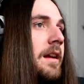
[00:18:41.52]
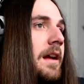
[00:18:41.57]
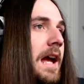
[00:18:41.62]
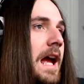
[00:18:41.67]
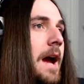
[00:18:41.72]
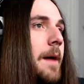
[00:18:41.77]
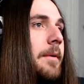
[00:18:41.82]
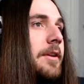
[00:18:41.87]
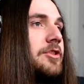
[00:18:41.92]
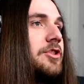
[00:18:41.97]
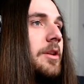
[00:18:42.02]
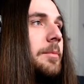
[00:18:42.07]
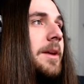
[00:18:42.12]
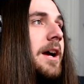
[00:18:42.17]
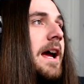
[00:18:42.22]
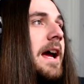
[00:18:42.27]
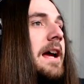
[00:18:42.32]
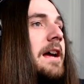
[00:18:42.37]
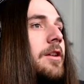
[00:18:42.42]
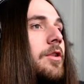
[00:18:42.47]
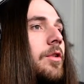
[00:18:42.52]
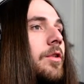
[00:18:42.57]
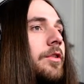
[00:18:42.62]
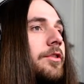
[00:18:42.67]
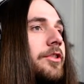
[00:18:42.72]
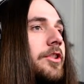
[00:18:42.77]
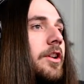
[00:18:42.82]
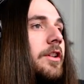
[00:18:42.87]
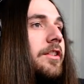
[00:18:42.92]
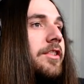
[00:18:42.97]
How much are my
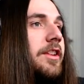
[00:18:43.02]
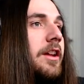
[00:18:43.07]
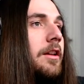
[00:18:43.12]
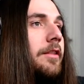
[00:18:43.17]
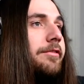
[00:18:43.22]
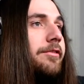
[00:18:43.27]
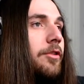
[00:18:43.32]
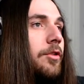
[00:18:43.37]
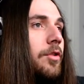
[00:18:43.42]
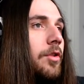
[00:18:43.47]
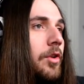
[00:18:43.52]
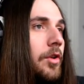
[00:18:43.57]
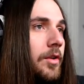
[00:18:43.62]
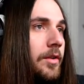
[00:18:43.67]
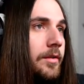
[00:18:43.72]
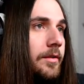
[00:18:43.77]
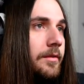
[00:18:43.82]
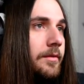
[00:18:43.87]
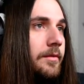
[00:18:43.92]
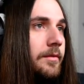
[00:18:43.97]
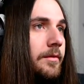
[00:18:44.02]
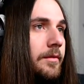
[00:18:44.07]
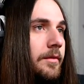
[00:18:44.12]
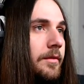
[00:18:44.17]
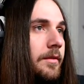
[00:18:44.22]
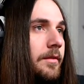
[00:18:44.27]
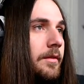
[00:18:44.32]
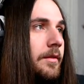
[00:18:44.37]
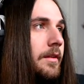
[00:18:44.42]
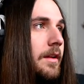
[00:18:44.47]
acorns gonna sell for?
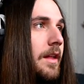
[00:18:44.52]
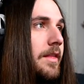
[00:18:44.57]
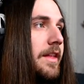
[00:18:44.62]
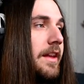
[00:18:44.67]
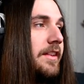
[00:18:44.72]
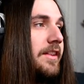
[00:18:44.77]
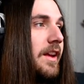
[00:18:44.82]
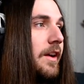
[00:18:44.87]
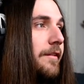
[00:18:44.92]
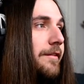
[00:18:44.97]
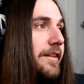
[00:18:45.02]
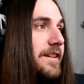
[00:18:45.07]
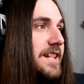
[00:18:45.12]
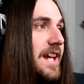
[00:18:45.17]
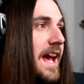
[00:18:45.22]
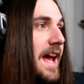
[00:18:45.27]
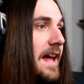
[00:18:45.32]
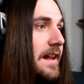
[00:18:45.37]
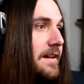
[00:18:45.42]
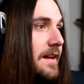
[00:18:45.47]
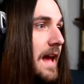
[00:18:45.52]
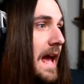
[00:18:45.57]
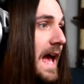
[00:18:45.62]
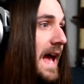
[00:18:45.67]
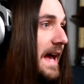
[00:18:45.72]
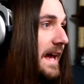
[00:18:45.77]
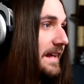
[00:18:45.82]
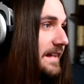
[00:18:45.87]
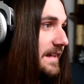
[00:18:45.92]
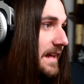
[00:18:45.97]
They sell for 10.
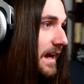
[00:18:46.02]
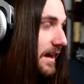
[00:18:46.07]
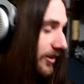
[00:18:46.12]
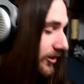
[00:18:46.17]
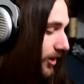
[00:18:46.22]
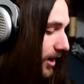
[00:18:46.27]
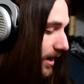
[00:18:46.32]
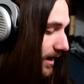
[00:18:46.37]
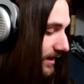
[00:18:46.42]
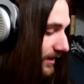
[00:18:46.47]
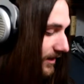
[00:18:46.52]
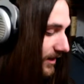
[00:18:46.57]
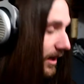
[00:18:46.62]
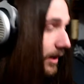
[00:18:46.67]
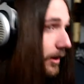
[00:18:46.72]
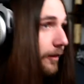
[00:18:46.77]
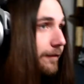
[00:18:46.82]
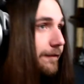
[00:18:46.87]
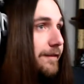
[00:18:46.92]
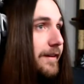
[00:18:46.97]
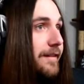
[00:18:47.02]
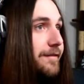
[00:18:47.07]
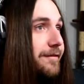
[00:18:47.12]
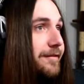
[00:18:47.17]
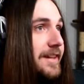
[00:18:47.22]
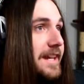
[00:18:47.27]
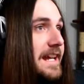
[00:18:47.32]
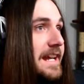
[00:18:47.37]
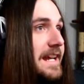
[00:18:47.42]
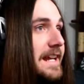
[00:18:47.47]
Yes, I can sell
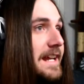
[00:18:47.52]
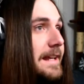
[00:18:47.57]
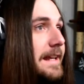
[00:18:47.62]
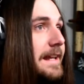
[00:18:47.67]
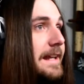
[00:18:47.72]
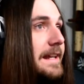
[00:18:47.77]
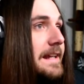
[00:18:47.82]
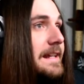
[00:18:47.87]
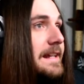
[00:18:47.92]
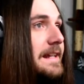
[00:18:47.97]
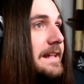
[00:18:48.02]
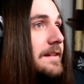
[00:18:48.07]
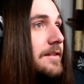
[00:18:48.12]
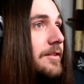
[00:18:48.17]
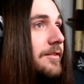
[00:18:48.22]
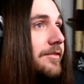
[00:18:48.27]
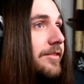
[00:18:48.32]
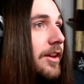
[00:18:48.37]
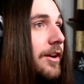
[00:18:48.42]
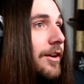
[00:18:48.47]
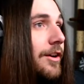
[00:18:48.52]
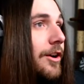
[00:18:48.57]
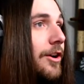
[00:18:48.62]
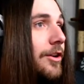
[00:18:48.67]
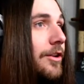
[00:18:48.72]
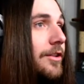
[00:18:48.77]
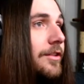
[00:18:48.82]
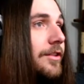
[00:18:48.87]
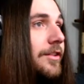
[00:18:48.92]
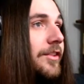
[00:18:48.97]
15 of
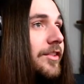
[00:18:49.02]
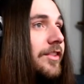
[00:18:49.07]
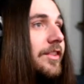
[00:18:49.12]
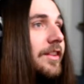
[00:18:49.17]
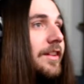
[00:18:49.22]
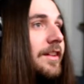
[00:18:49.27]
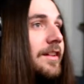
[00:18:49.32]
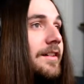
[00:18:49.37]
those.